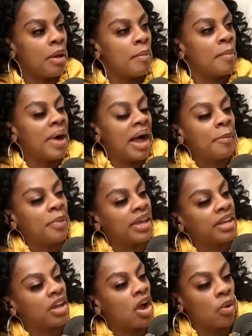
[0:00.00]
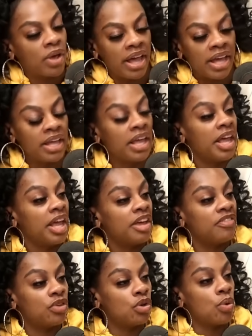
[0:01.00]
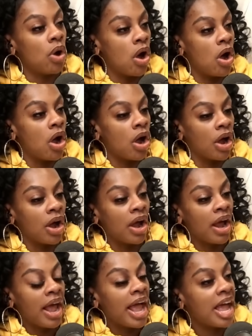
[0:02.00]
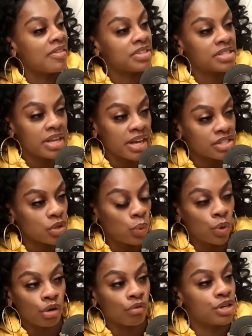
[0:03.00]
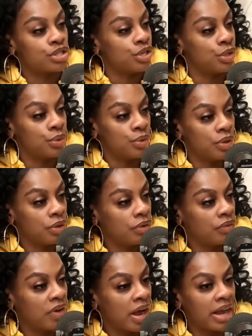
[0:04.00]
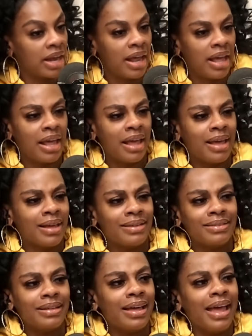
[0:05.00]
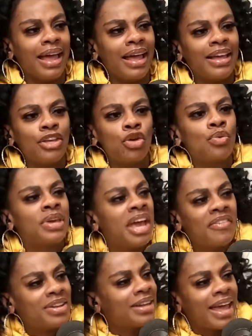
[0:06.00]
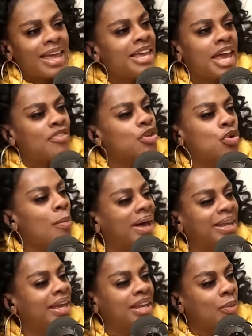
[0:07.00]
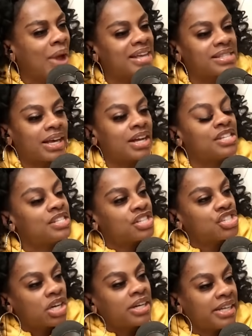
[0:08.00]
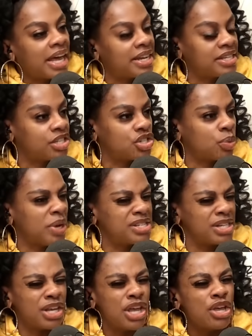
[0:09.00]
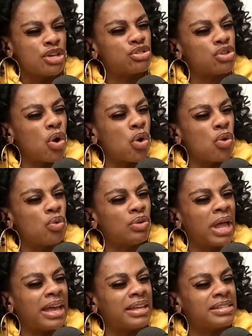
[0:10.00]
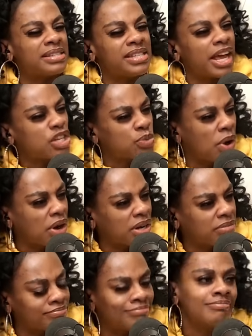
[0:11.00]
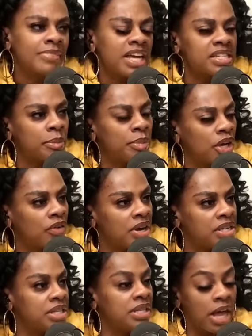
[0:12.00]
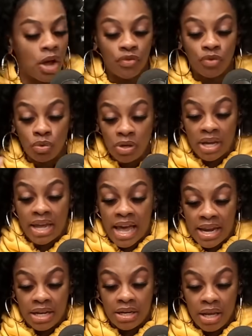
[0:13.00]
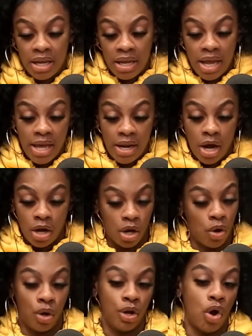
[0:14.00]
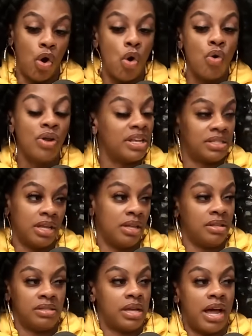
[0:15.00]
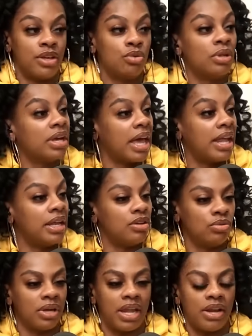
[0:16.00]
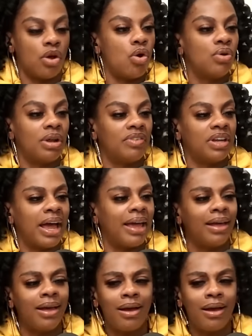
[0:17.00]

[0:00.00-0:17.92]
My opinion, okay, if you are having sex with a rich dude, right? Mm-hmm. You give it, they, he giving you money anyway. It's like, it's a sugar daddy situation. So, like, sex worker, that's a bit crazy. Now, if you look at it in a, in a whole, it's, it's how you look at it. You look at it in a whole nother light.